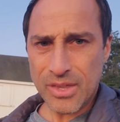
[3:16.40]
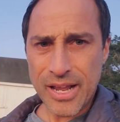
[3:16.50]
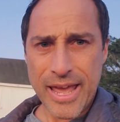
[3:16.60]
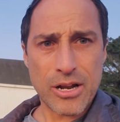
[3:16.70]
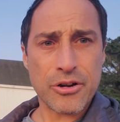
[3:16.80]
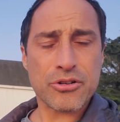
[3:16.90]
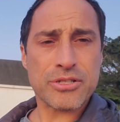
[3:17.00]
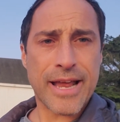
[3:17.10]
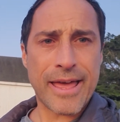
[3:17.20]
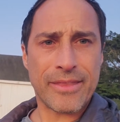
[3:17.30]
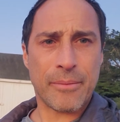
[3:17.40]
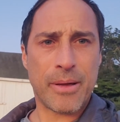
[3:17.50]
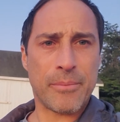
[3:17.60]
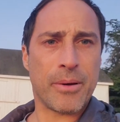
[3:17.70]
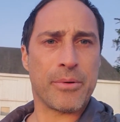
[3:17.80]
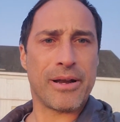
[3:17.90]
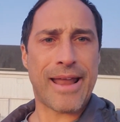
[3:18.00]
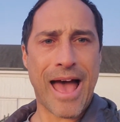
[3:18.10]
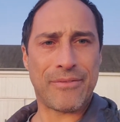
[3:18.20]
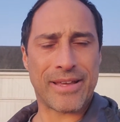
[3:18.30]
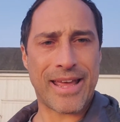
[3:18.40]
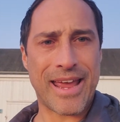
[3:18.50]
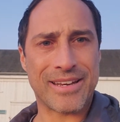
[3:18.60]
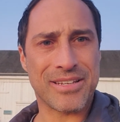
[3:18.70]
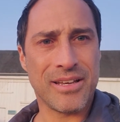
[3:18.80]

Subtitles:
and understand them and be able to navigate